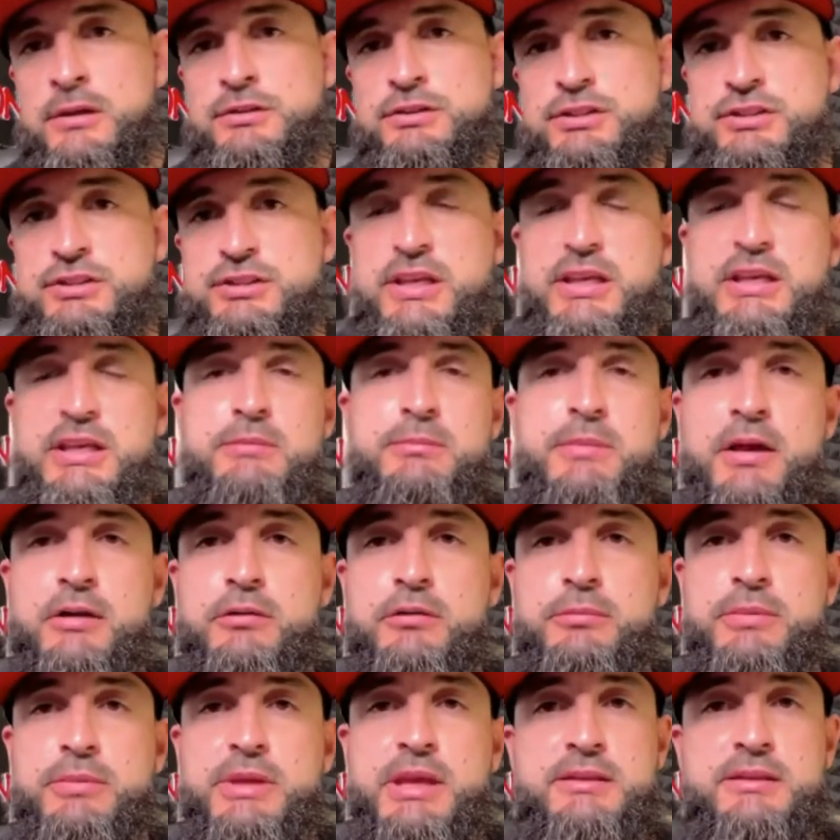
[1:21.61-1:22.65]
Just email
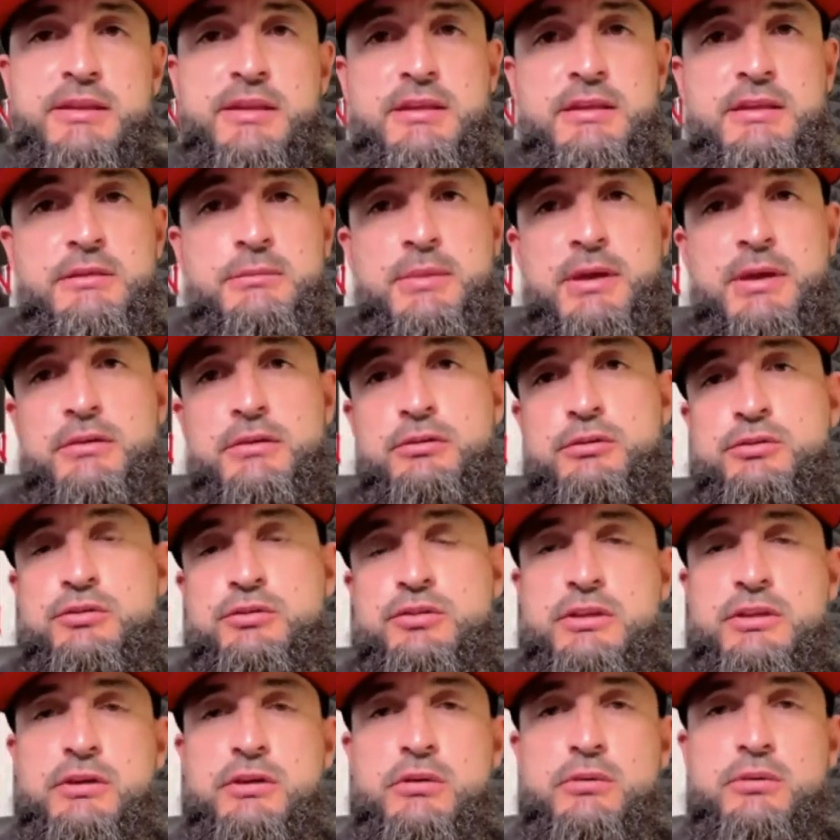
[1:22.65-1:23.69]
me at the email you
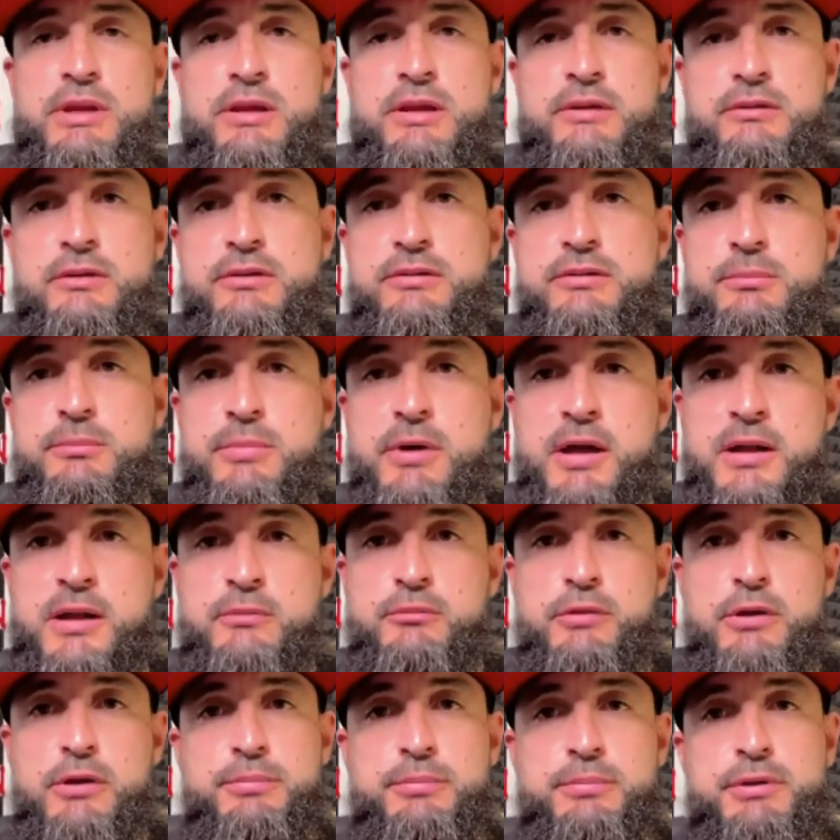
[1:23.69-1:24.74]
see going down there at the bottom,
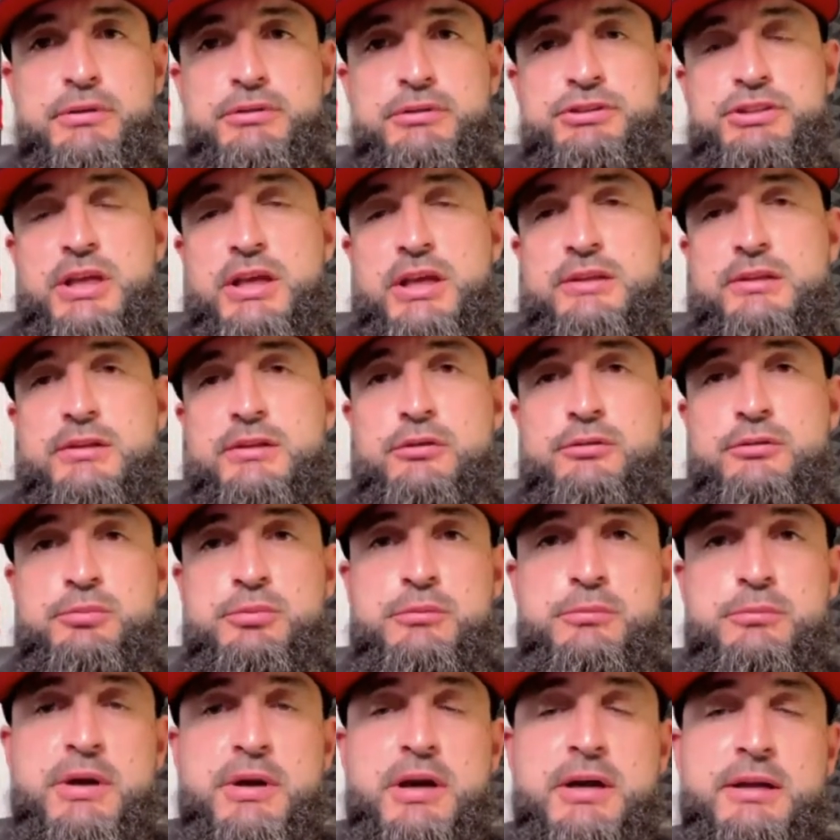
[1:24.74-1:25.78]

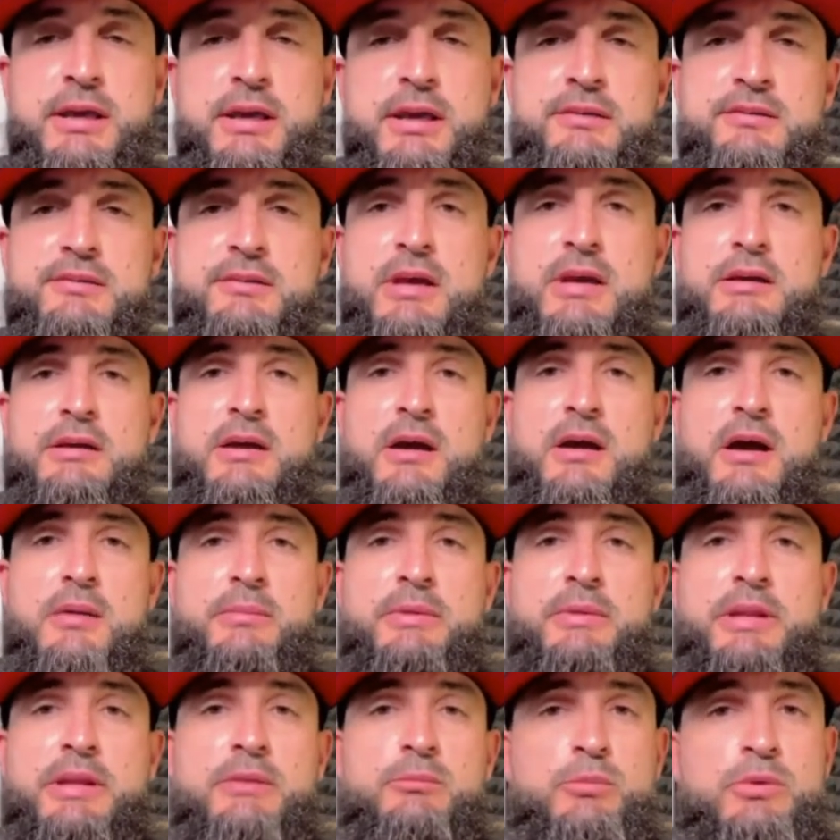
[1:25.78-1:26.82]
redpillche@thenospodcast.com,
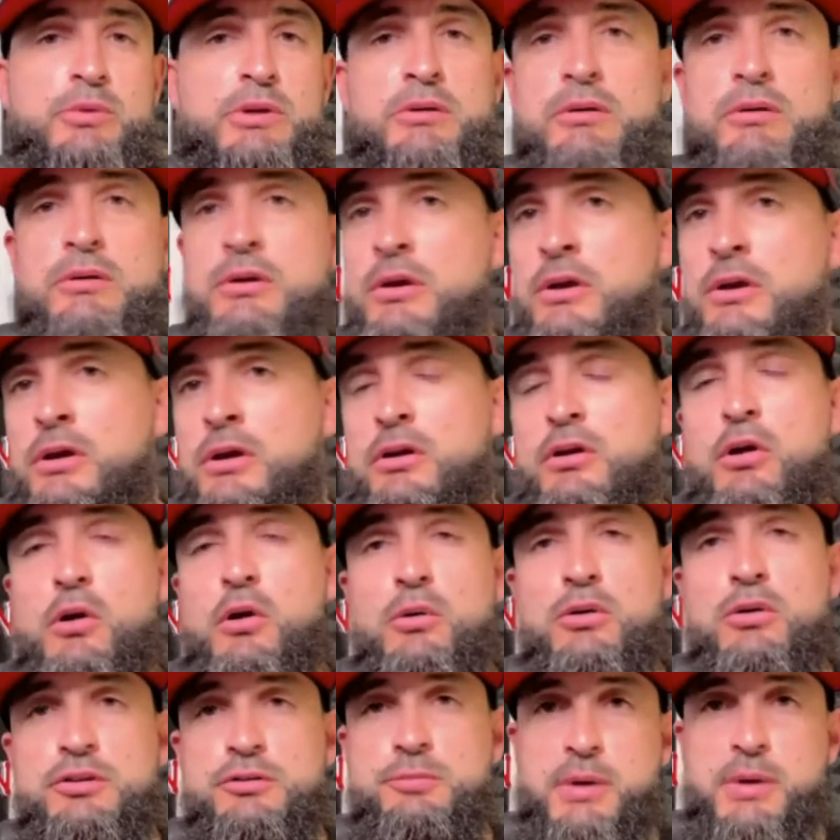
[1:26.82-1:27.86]
and then we'll
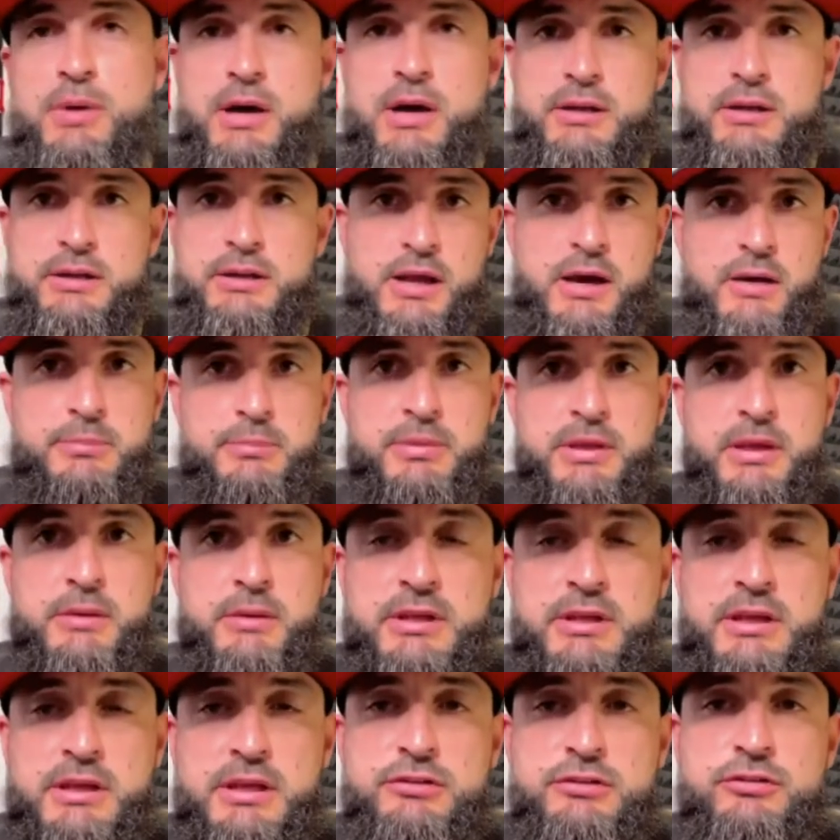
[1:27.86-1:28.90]
correspond and I'll be able
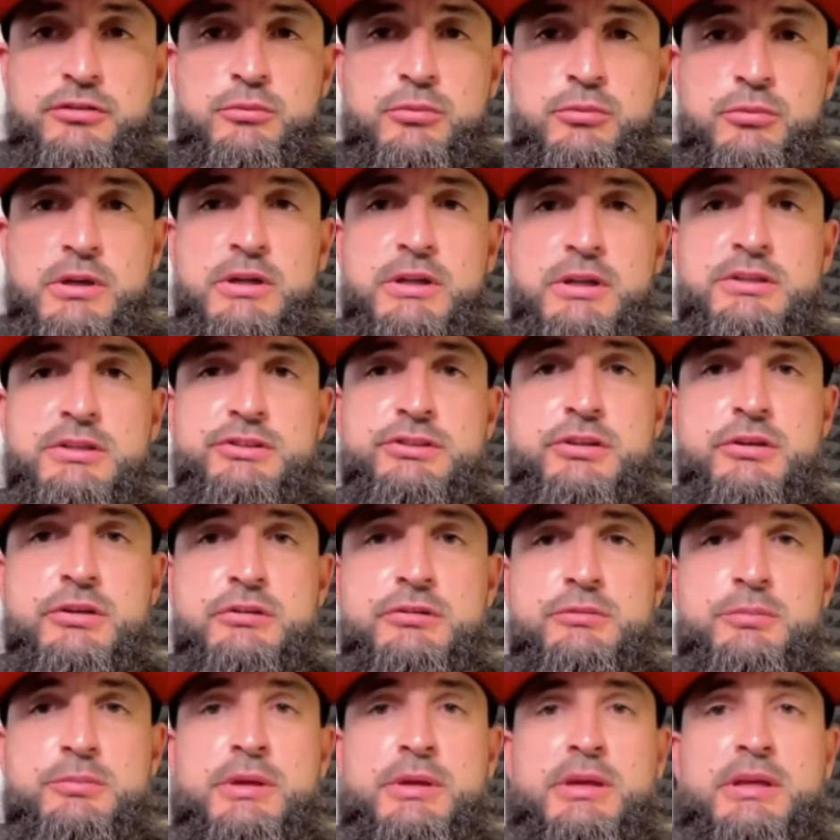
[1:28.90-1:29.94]
to get you one of these
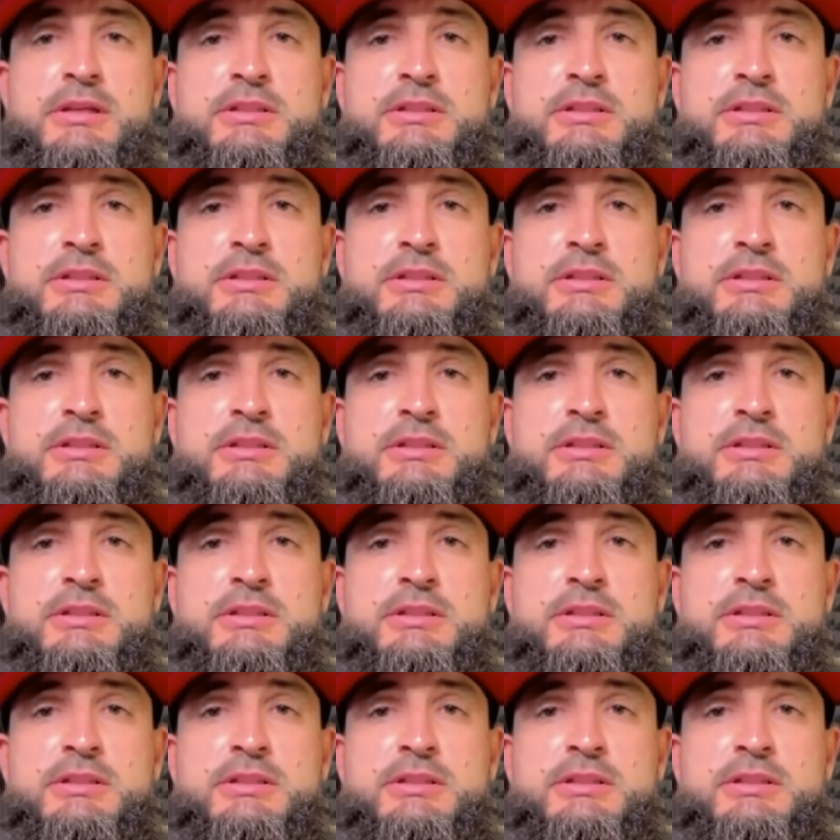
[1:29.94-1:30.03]
shirts, man.